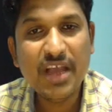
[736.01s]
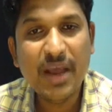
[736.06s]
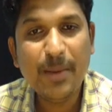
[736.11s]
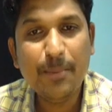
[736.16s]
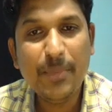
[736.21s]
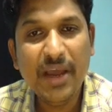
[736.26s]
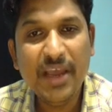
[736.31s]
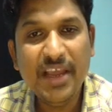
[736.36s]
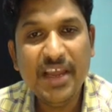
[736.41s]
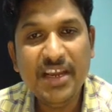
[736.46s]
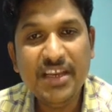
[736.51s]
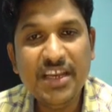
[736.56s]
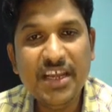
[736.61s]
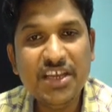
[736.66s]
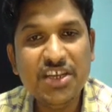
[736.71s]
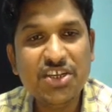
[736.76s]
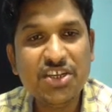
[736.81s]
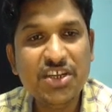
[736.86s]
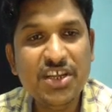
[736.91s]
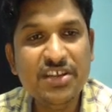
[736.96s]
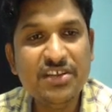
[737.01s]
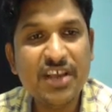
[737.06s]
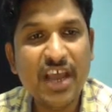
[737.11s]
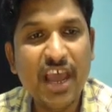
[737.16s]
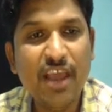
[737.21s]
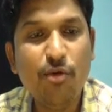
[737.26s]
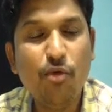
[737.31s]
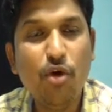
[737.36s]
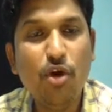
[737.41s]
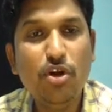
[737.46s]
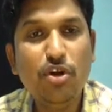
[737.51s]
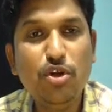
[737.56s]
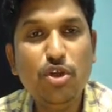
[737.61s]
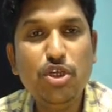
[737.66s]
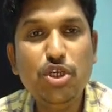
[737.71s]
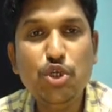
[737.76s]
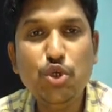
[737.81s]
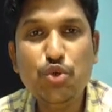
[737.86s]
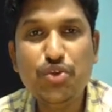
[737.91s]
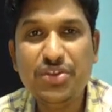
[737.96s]
my intention is I want to
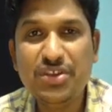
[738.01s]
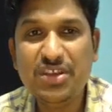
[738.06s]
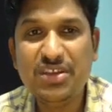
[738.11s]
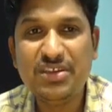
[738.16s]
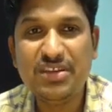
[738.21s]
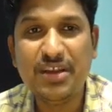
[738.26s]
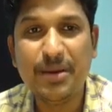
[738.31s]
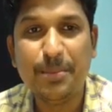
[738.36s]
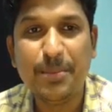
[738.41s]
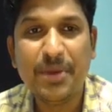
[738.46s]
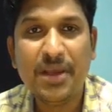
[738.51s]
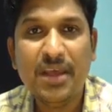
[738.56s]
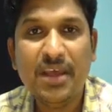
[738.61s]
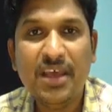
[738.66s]
use this step.